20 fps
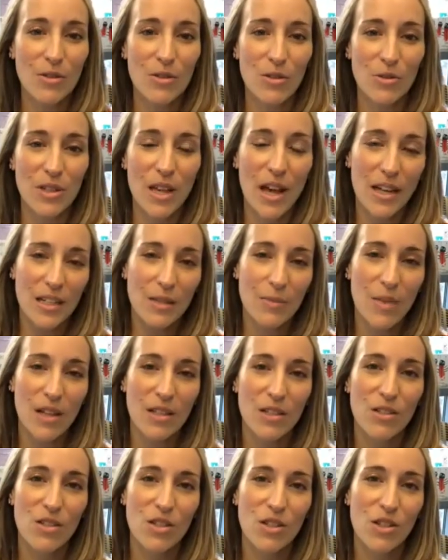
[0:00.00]
or text
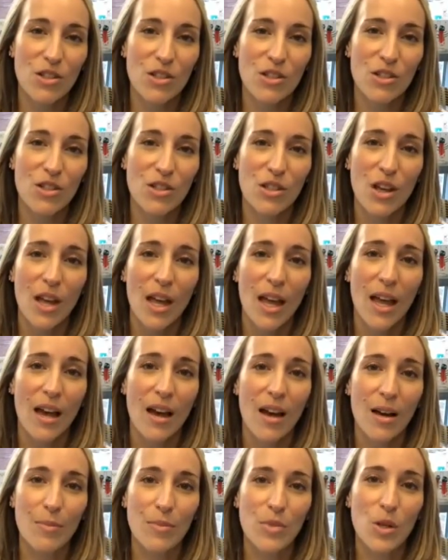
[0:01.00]
messages
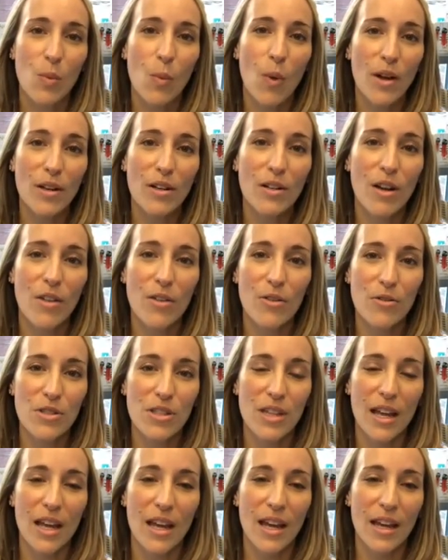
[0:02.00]
to one another
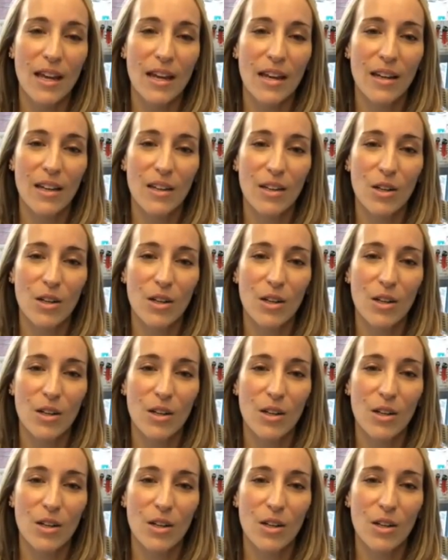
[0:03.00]
saying,